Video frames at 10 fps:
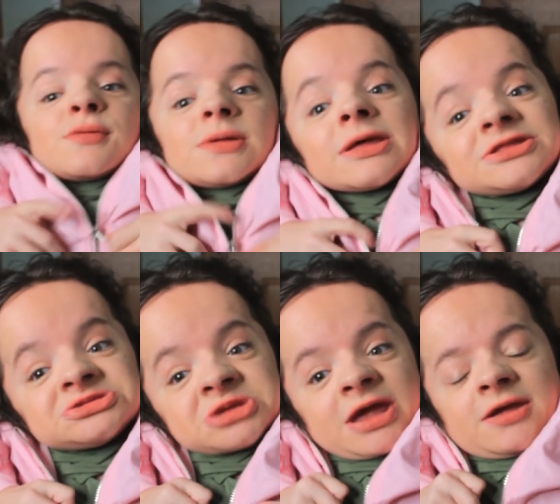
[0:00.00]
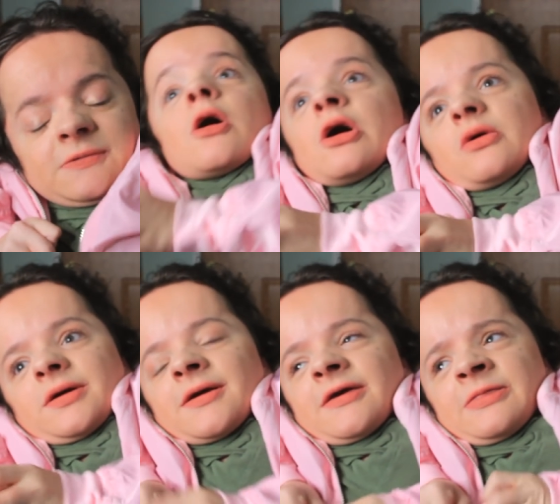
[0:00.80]
I really like this jacket. Oh,
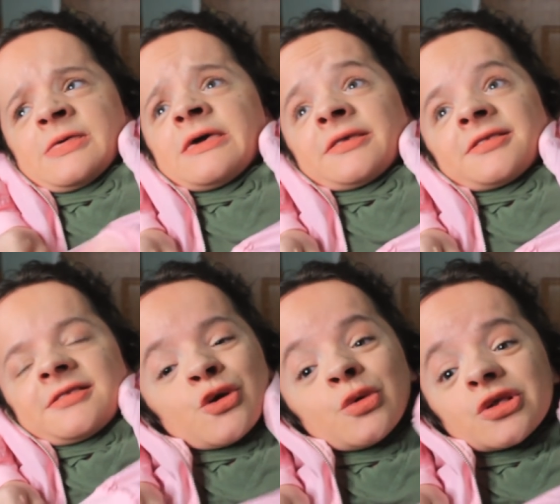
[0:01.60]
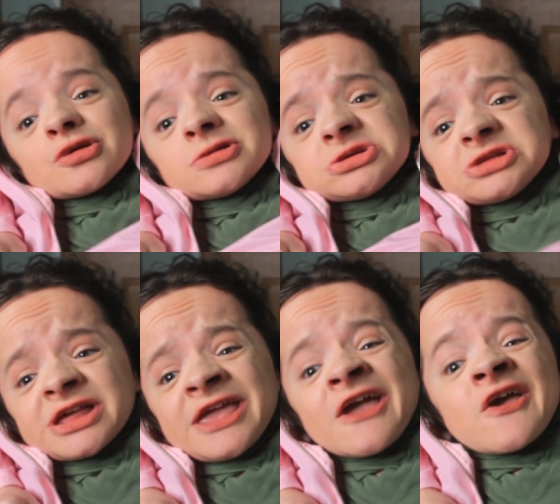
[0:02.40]
and this was
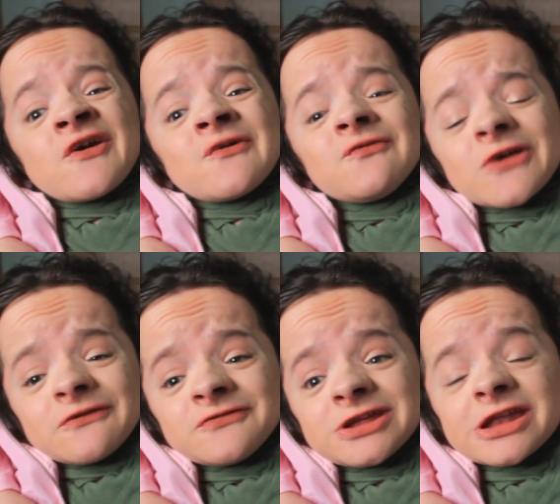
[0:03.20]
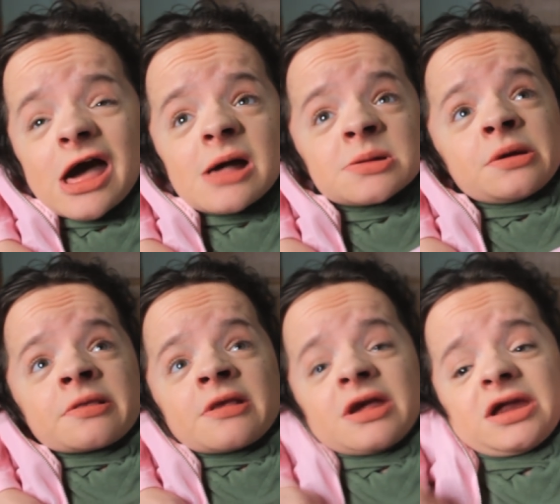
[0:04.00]
originally
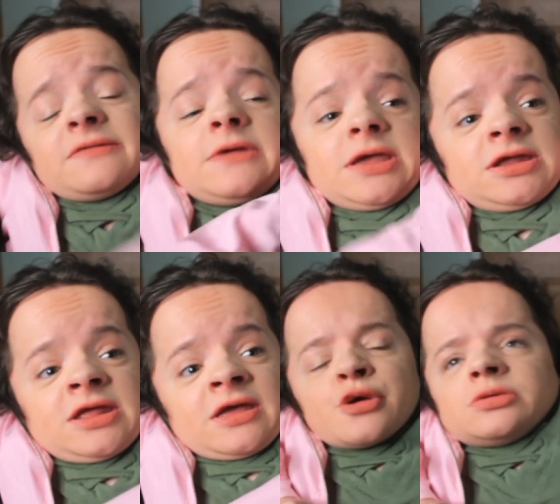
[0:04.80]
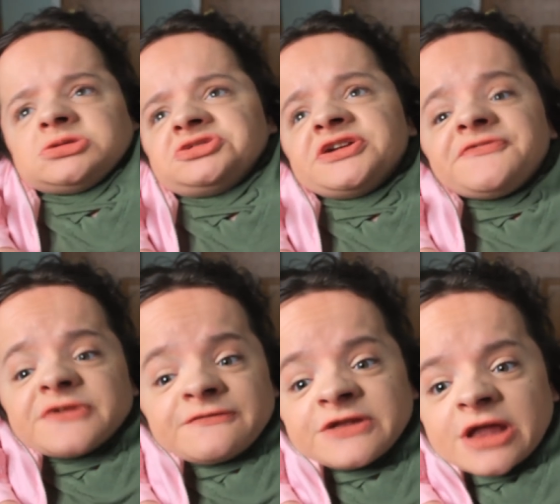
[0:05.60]
$50. Not even kidding. Originally
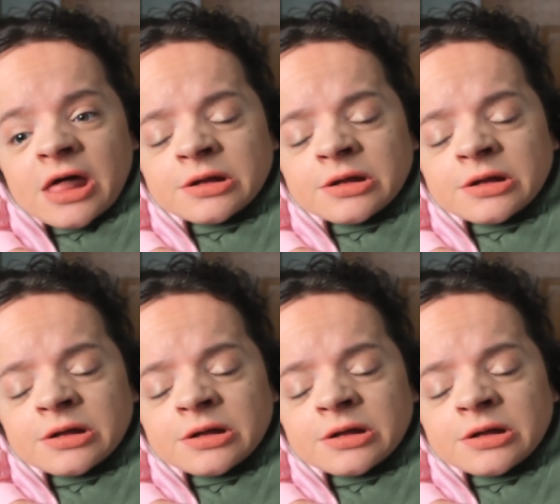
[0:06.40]
$50.